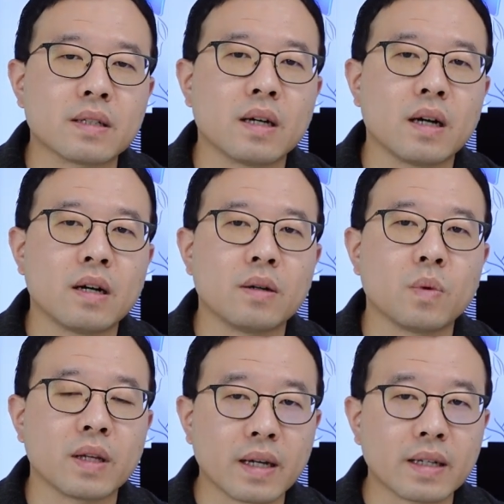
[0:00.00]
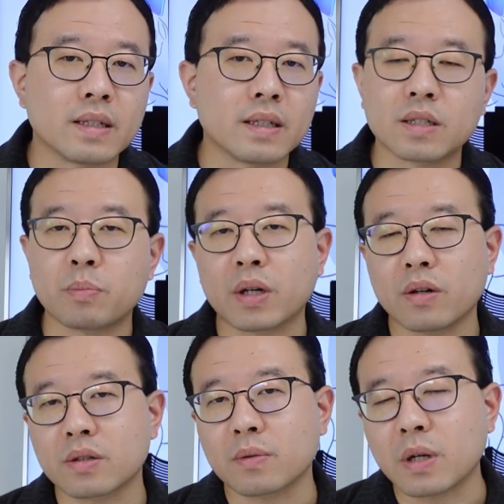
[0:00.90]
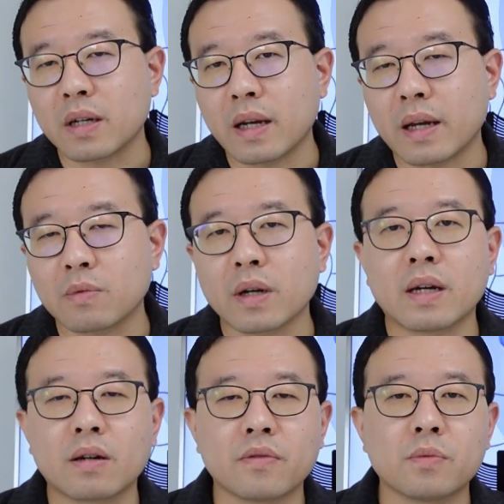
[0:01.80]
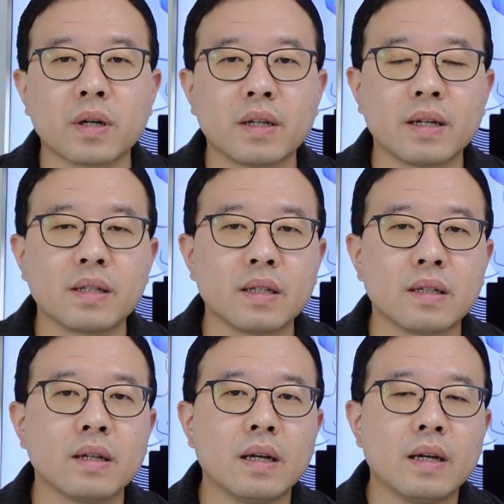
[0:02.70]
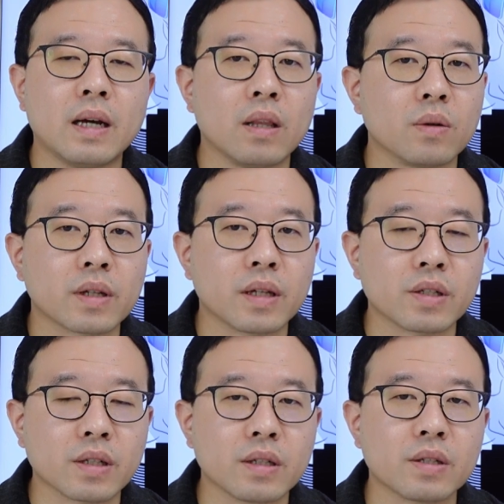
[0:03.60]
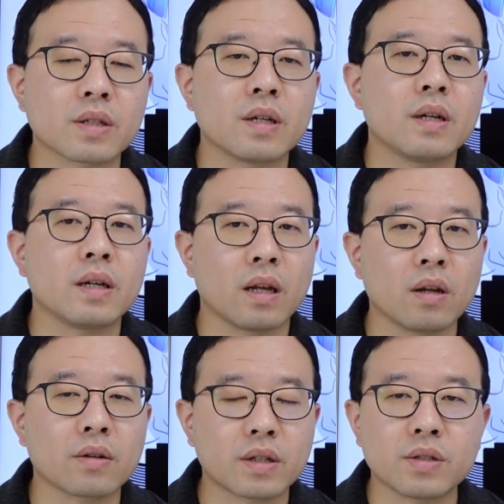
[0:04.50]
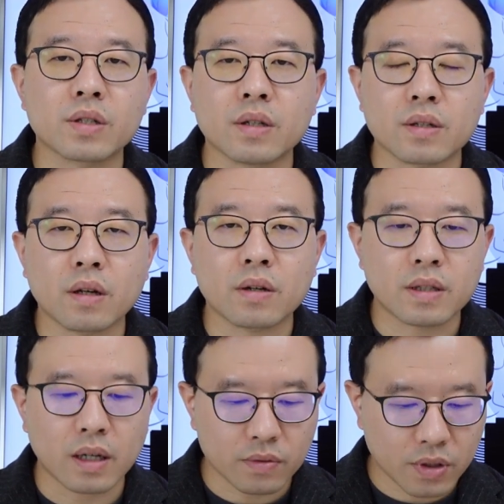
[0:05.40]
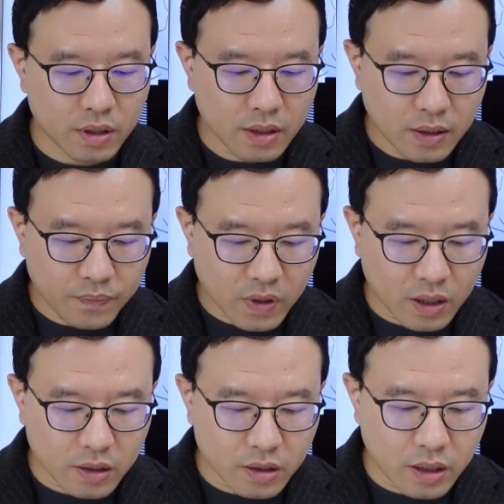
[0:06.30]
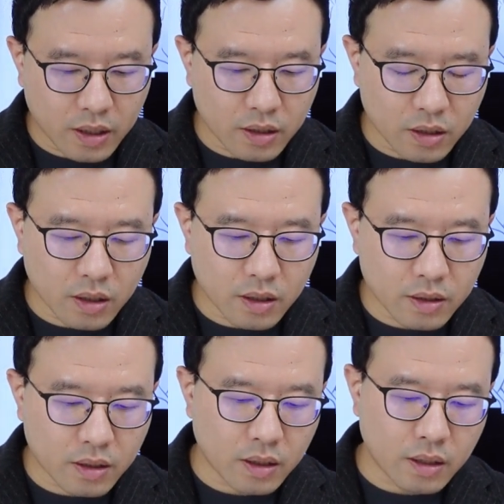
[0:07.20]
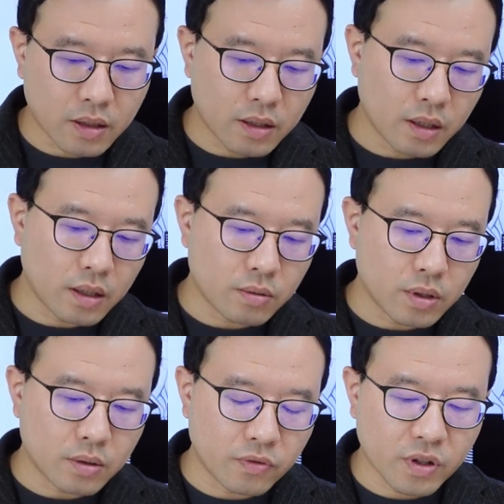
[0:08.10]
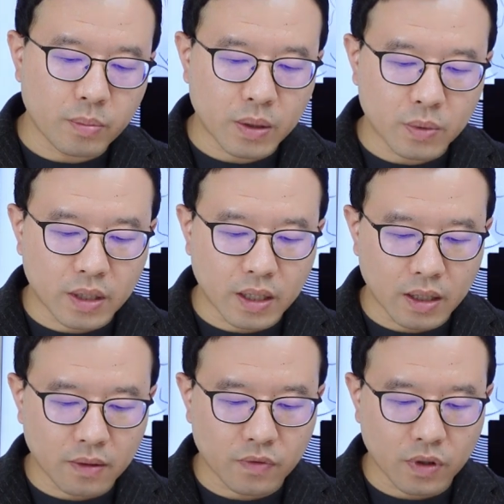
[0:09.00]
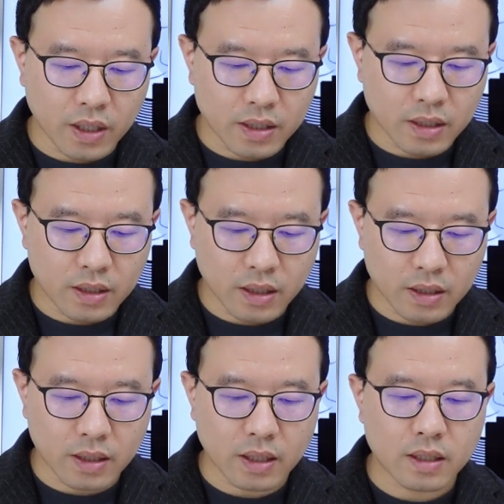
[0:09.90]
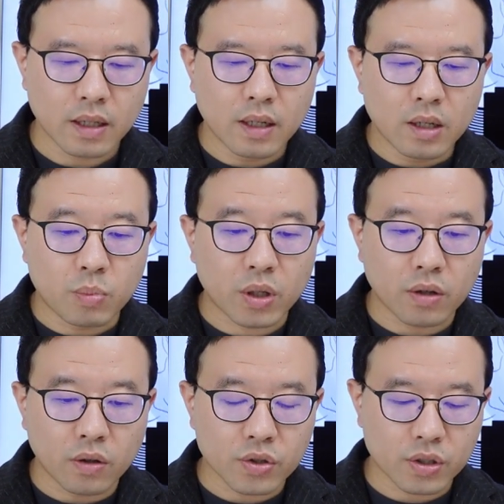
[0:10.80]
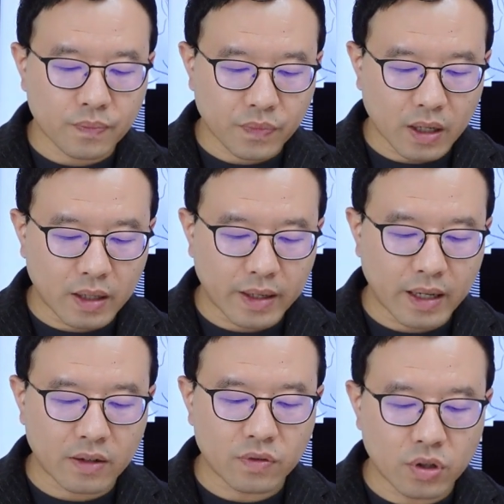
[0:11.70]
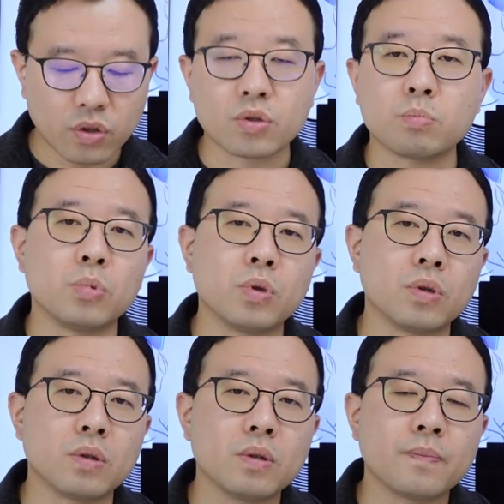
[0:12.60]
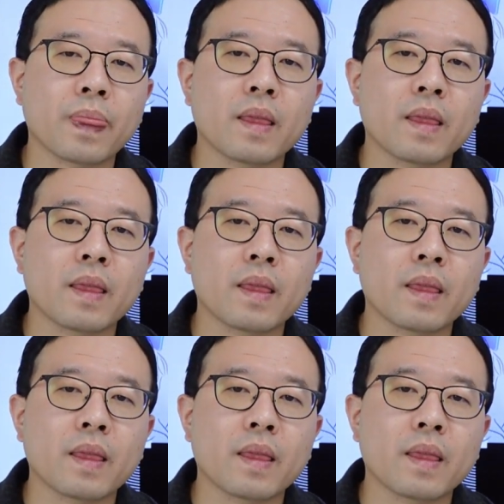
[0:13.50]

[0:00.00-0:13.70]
190? Is because they run out of 190 locations. There are a lot of concerns, a lot of doubts, and the feedback we're getting from ACT is that because they have used more